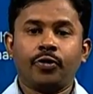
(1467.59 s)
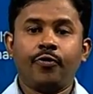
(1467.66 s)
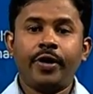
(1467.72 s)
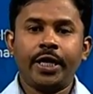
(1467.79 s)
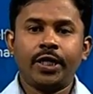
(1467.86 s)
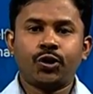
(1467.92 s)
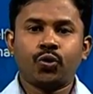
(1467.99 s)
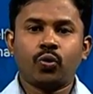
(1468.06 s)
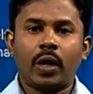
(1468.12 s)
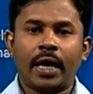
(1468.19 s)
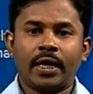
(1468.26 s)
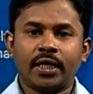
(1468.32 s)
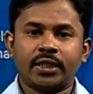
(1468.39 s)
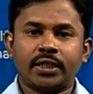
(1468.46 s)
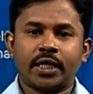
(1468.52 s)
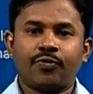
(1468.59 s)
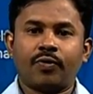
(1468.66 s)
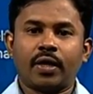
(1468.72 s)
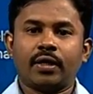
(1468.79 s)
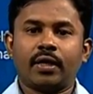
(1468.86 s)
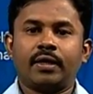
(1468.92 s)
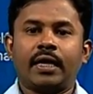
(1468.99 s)
We need to understand
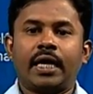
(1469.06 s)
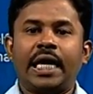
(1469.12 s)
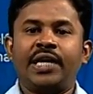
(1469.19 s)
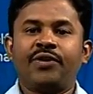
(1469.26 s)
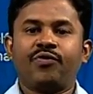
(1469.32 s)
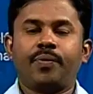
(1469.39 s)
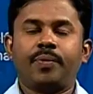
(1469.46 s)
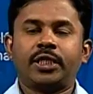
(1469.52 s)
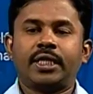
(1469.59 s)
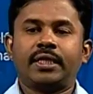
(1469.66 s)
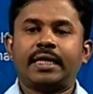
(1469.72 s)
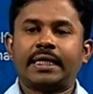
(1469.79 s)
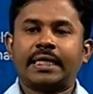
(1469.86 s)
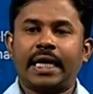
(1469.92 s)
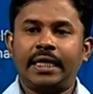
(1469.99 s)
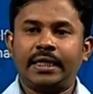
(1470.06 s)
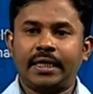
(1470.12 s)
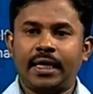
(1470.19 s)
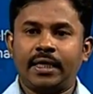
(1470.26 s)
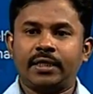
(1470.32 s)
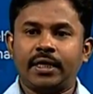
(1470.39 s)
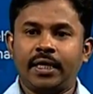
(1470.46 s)
whether the information that
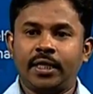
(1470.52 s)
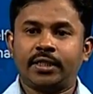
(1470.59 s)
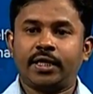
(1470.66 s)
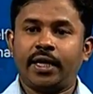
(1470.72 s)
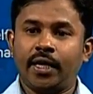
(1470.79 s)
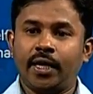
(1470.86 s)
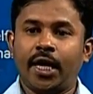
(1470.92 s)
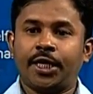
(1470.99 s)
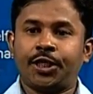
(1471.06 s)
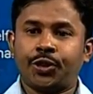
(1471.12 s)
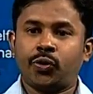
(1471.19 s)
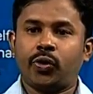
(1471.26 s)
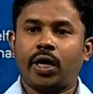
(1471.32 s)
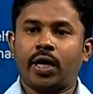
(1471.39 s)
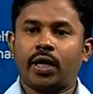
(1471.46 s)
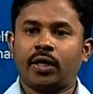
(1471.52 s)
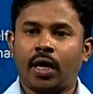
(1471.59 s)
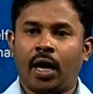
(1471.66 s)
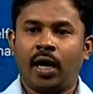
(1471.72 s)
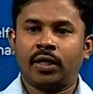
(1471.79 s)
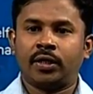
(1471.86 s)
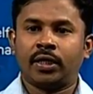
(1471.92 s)
contains is really true or
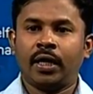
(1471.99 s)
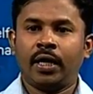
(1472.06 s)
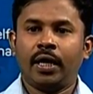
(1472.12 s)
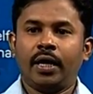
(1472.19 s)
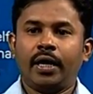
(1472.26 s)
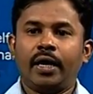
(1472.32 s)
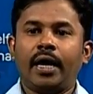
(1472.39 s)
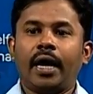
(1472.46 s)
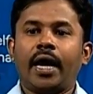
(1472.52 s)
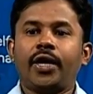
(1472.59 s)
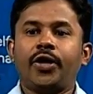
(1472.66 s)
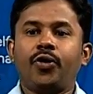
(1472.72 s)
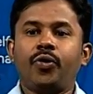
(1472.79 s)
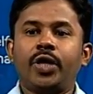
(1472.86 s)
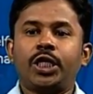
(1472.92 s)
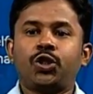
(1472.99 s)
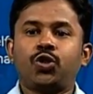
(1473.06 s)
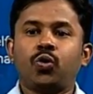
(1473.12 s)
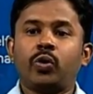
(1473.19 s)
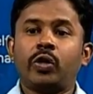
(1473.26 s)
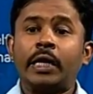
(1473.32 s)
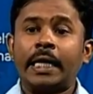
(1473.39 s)
not, and you need
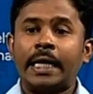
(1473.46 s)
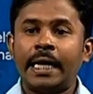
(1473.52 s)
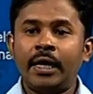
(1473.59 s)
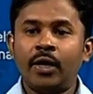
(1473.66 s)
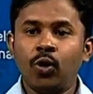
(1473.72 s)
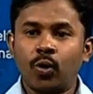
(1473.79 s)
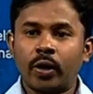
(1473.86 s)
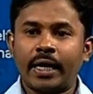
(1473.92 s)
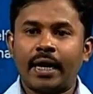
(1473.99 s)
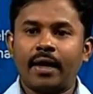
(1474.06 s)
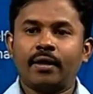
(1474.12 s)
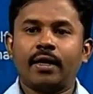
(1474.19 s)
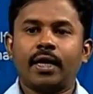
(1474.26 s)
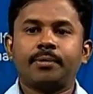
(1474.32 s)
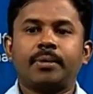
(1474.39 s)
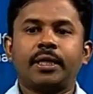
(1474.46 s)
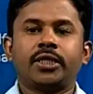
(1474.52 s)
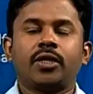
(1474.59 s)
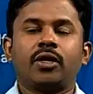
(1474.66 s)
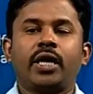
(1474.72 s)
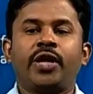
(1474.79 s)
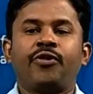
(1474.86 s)
to look at that
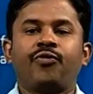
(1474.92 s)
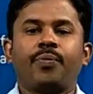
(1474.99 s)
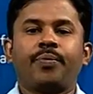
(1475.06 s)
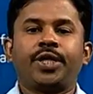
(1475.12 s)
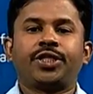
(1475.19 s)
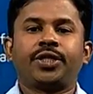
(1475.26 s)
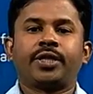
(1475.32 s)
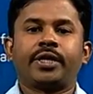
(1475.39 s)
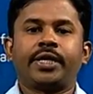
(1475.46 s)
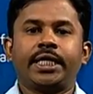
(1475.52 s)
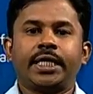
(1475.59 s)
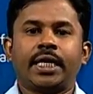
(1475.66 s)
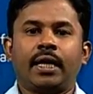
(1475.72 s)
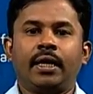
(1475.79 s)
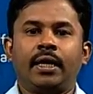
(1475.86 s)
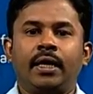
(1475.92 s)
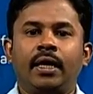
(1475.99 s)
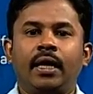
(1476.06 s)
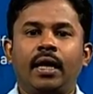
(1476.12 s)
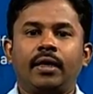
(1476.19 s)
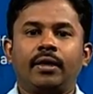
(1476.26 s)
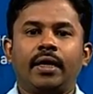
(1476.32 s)
particular information critically.
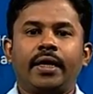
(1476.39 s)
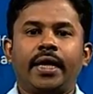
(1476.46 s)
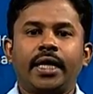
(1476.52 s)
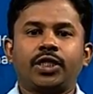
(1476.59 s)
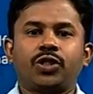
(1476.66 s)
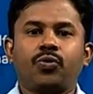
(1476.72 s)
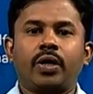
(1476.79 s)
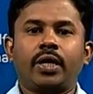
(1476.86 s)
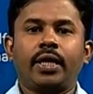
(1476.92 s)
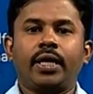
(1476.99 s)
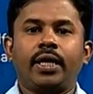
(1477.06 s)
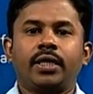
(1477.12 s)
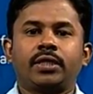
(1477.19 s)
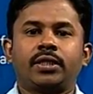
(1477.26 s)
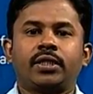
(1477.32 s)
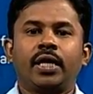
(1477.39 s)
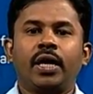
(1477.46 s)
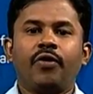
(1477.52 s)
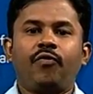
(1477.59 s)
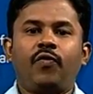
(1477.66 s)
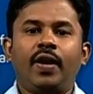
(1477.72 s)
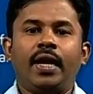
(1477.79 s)
The next one is
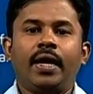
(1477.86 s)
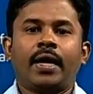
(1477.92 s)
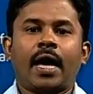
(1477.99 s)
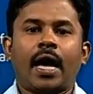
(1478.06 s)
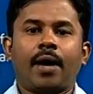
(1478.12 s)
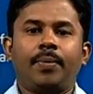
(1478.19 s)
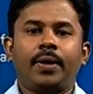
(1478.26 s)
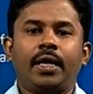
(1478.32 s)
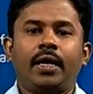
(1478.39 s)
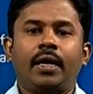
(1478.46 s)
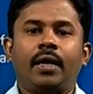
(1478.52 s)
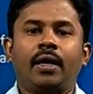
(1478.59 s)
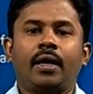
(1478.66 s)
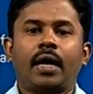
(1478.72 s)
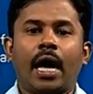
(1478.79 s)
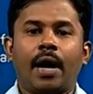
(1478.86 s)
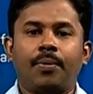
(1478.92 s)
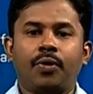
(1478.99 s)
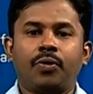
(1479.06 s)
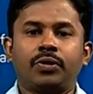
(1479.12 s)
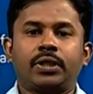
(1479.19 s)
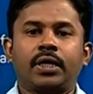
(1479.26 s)
feeling happy
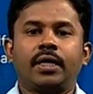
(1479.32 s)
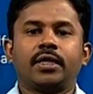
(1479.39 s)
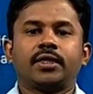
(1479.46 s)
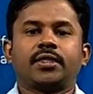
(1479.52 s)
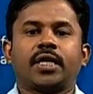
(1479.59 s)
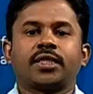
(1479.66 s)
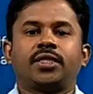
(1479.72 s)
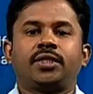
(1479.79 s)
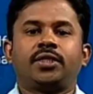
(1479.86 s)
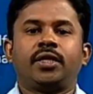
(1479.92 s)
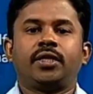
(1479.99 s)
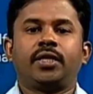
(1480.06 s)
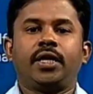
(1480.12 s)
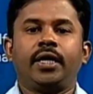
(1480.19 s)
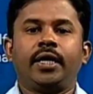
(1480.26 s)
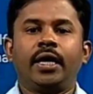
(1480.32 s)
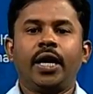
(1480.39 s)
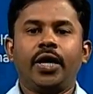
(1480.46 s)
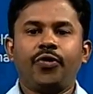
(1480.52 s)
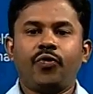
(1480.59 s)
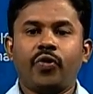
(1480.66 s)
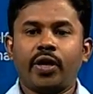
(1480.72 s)
about success in reading.
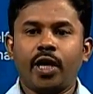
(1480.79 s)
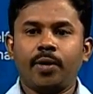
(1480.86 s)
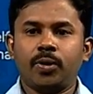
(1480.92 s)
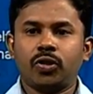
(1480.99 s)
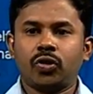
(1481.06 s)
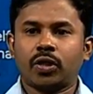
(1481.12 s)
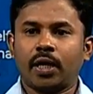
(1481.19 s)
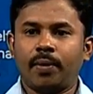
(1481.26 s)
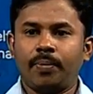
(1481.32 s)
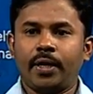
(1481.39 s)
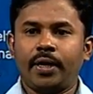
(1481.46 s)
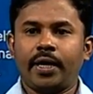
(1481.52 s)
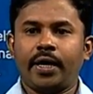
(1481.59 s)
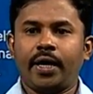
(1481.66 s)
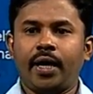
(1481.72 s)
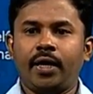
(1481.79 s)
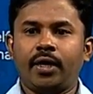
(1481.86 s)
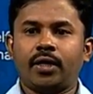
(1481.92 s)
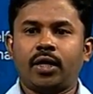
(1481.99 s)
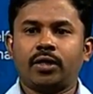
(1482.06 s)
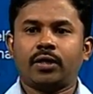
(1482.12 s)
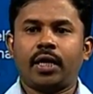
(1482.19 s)
If you are able to complete a reading
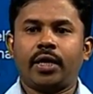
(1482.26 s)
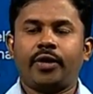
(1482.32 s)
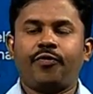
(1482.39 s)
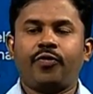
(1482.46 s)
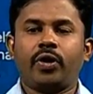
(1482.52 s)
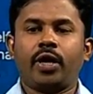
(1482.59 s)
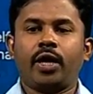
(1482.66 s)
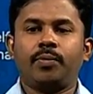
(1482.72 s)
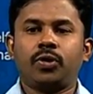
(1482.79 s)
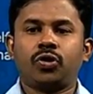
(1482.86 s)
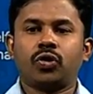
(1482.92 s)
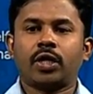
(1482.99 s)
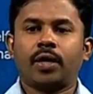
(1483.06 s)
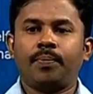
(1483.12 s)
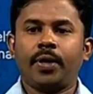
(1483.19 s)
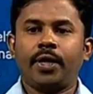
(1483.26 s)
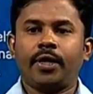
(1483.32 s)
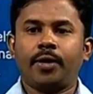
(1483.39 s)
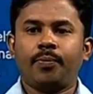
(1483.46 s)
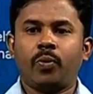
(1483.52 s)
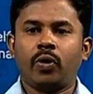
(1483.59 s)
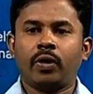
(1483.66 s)
task and if you are able to complete a
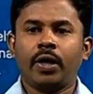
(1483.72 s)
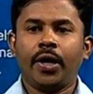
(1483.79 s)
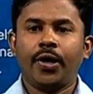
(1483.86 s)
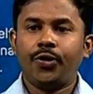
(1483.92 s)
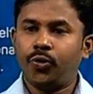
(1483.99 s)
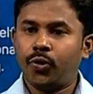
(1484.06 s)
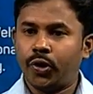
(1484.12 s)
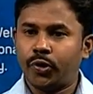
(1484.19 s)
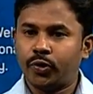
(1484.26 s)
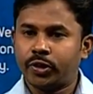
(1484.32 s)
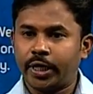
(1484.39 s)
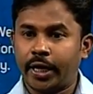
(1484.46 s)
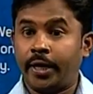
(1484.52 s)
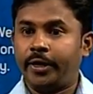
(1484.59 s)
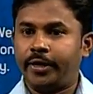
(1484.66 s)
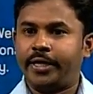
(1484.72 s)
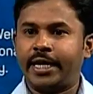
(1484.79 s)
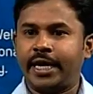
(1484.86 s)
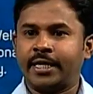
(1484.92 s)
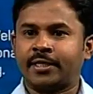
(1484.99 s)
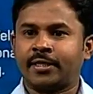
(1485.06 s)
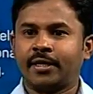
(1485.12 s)
book, you need to say,
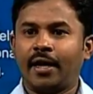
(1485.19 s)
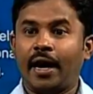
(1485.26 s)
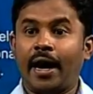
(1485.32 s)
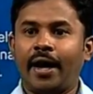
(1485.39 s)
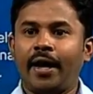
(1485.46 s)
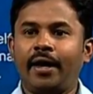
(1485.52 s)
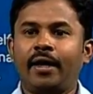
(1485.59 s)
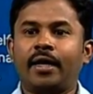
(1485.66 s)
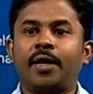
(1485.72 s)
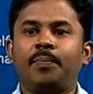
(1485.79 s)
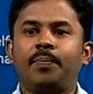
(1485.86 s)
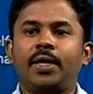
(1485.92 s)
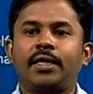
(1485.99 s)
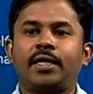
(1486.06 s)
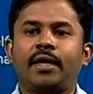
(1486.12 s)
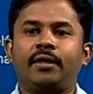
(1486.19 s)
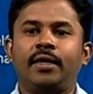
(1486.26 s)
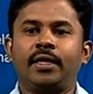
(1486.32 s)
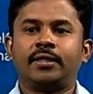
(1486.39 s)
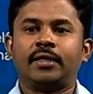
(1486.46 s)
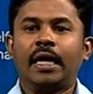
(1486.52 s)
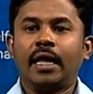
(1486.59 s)
yes, I completed
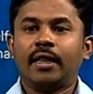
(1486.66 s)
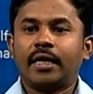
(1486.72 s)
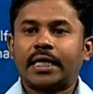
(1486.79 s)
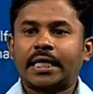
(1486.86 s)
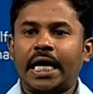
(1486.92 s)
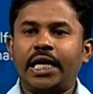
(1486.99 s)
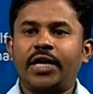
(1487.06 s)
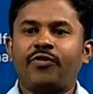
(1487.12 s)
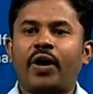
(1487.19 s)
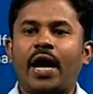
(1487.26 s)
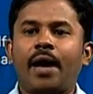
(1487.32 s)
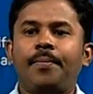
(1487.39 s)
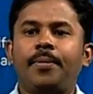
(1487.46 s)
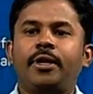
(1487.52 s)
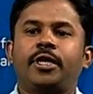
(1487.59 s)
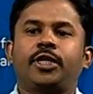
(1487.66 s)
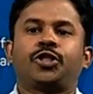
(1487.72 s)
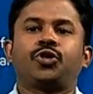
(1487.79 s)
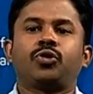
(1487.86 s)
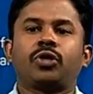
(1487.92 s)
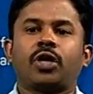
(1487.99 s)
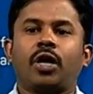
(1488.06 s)
this. That kind of happiness
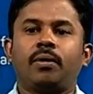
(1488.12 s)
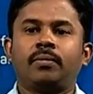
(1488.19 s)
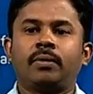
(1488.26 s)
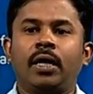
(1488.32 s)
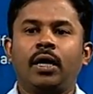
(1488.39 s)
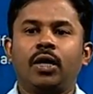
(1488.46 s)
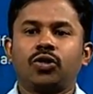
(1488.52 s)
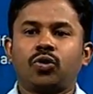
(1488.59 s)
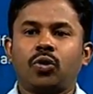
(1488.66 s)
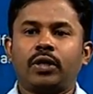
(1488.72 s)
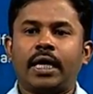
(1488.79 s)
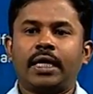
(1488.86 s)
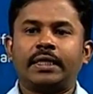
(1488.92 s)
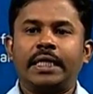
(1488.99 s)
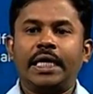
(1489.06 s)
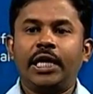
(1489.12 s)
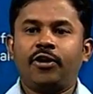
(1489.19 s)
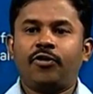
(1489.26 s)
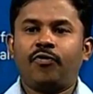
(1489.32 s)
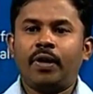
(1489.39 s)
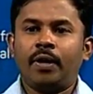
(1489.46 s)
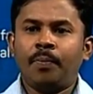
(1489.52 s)
should come, so that
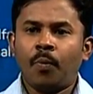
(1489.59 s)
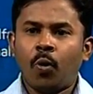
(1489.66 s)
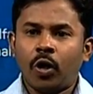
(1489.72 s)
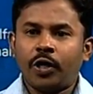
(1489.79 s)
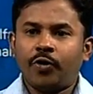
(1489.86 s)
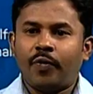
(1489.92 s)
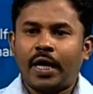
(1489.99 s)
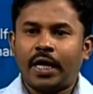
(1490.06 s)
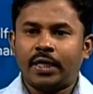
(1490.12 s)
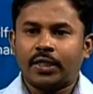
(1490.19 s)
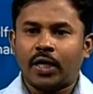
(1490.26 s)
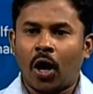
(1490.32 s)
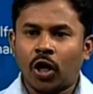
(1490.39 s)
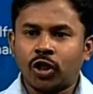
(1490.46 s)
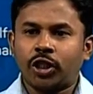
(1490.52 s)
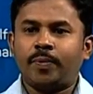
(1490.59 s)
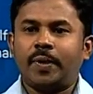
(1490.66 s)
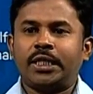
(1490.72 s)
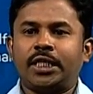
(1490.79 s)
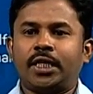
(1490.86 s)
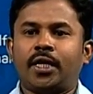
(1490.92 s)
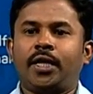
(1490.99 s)
it will motivate
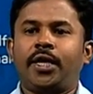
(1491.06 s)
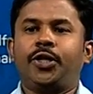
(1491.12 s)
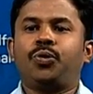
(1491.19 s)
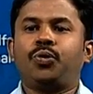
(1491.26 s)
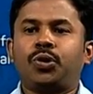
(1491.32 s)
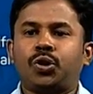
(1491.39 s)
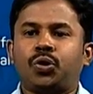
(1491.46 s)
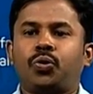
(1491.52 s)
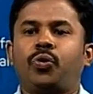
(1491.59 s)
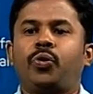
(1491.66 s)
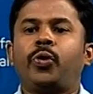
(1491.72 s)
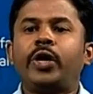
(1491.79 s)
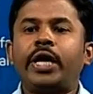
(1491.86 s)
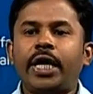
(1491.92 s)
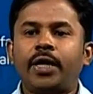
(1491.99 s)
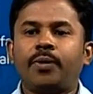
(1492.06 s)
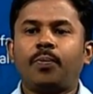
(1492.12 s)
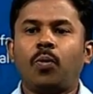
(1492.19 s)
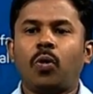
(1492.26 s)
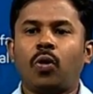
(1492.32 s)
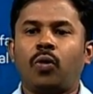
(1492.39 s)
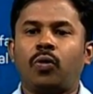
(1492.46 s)
automatically you to read
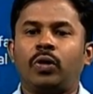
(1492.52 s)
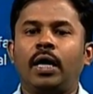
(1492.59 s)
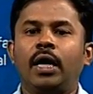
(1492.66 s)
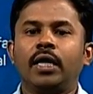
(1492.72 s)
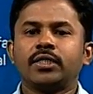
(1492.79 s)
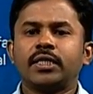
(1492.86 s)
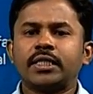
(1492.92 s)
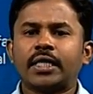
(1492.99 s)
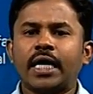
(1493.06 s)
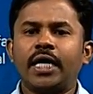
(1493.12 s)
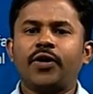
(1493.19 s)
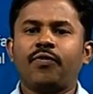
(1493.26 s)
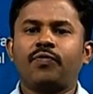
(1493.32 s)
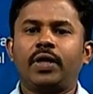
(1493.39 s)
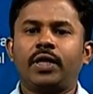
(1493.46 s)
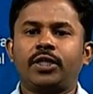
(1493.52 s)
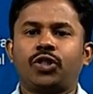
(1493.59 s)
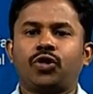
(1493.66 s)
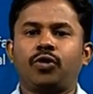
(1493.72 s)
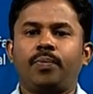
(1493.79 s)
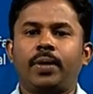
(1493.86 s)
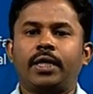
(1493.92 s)
more. Such kind of things
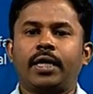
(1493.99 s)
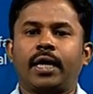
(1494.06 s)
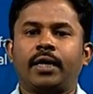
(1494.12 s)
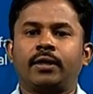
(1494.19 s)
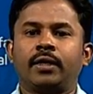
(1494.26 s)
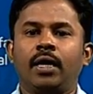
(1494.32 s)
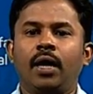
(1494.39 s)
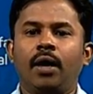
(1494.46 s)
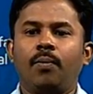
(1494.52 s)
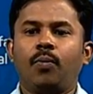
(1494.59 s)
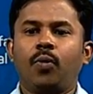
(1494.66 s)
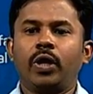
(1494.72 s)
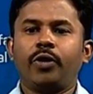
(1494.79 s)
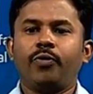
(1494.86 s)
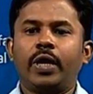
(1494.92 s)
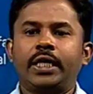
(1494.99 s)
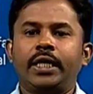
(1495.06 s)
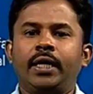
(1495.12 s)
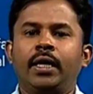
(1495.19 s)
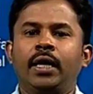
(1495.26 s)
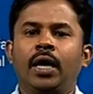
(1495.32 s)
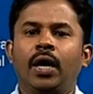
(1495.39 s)
should be done.
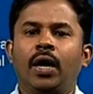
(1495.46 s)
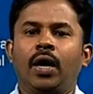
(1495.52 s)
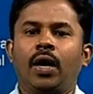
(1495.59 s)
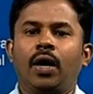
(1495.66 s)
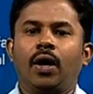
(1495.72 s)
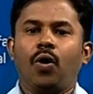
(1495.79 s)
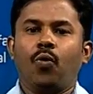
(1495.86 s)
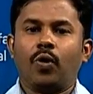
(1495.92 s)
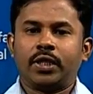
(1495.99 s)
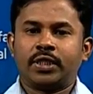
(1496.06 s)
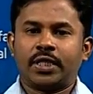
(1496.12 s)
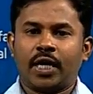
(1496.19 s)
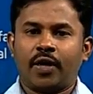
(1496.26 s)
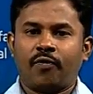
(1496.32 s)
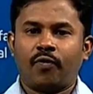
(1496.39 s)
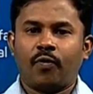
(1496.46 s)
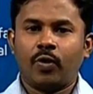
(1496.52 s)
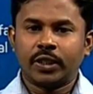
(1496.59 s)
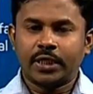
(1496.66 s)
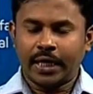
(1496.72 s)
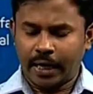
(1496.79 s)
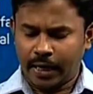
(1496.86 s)
Motivating oneself,
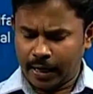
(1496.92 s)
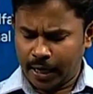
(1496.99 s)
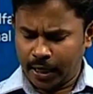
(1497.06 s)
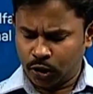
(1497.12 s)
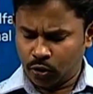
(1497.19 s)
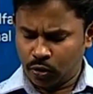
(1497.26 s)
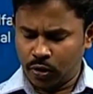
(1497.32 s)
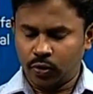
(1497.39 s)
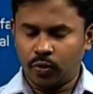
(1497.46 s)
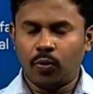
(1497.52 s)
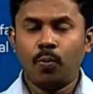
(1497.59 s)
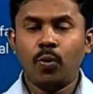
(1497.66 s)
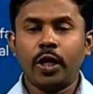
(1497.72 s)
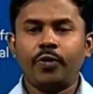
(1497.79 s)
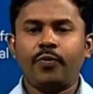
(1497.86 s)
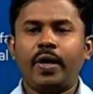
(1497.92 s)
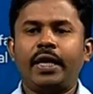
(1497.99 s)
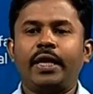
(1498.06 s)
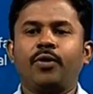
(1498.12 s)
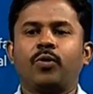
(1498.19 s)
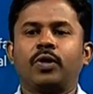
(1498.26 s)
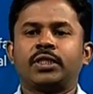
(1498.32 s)
once again I told you,
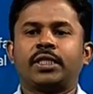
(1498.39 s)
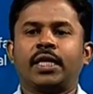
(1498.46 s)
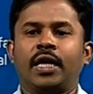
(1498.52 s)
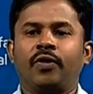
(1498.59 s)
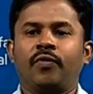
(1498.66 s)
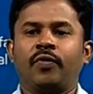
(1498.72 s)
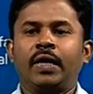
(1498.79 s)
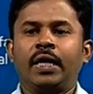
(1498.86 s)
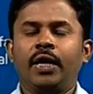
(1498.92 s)
motivating oneself.